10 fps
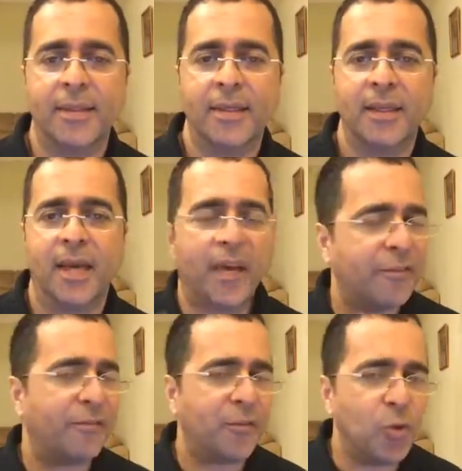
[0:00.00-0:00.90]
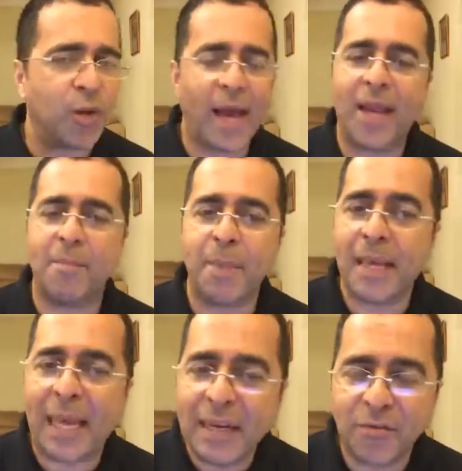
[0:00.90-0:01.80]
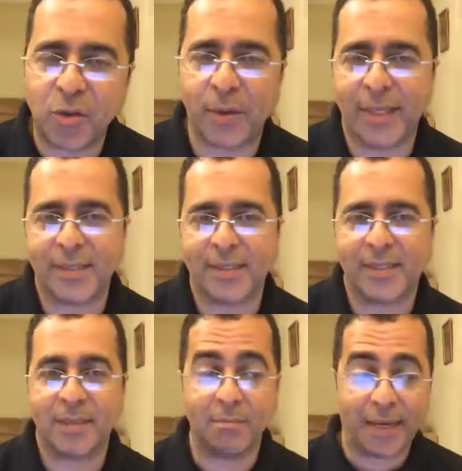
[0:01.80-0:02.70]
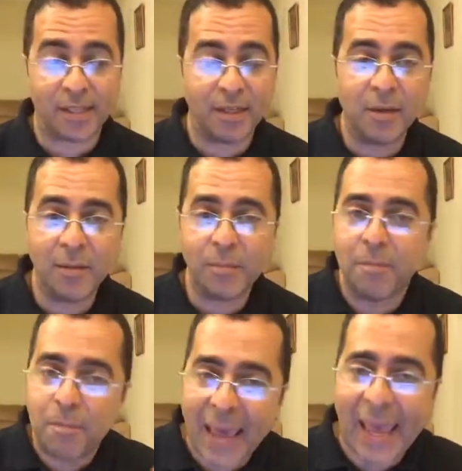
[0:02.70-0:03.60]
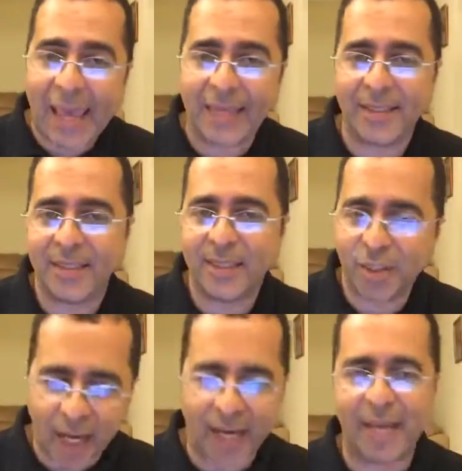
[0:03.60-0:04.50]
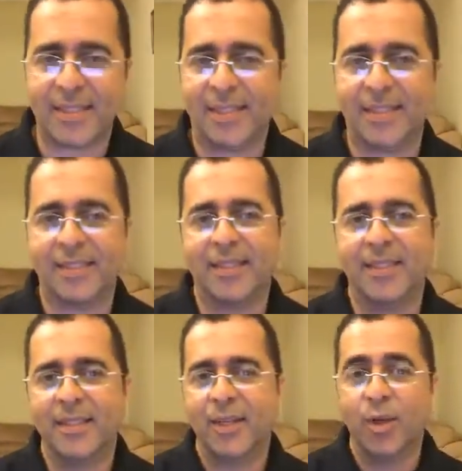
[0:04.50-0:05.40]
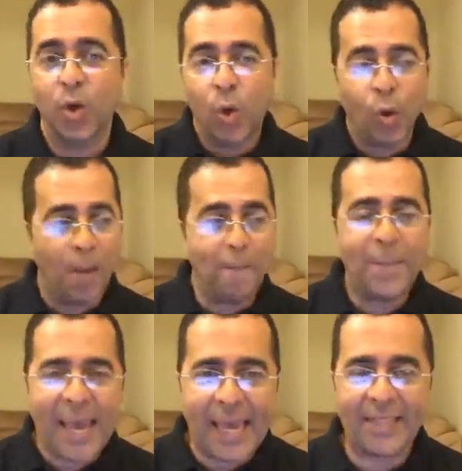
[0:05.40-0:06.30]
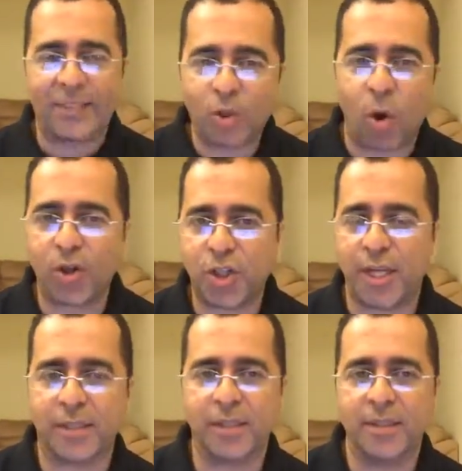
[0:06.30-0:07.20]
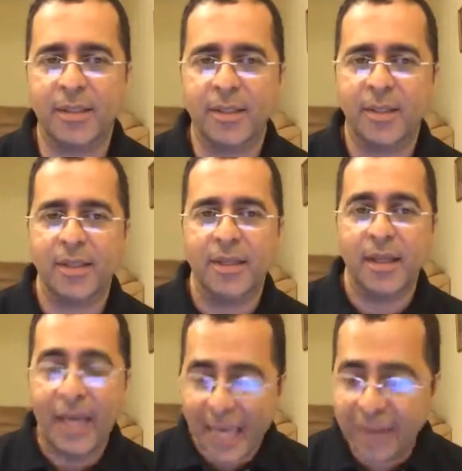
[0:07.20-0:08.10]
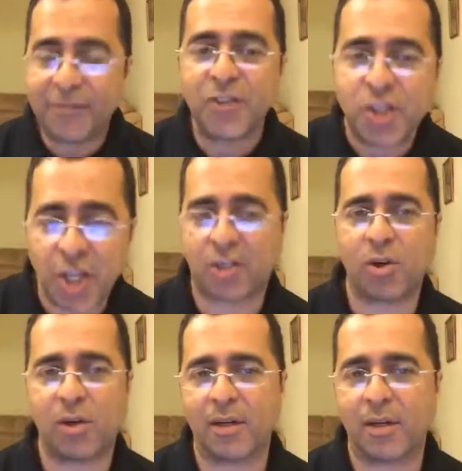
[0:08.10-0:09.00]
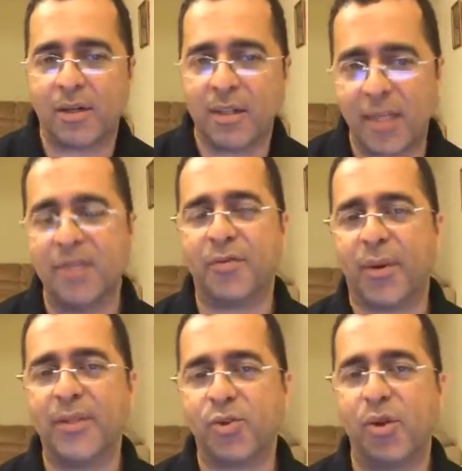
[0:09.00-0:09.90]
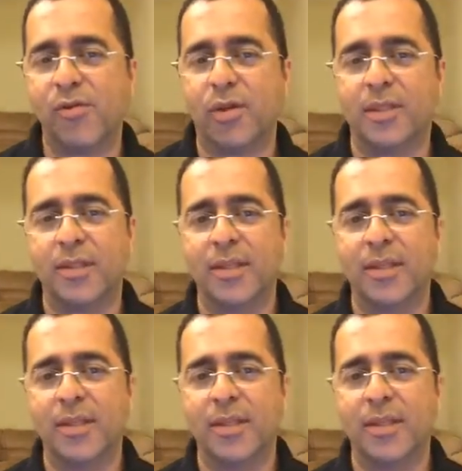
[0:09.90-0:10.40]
If you can be influenced by paid jackasses who are paid to talk shit, if shit talk could influence your vote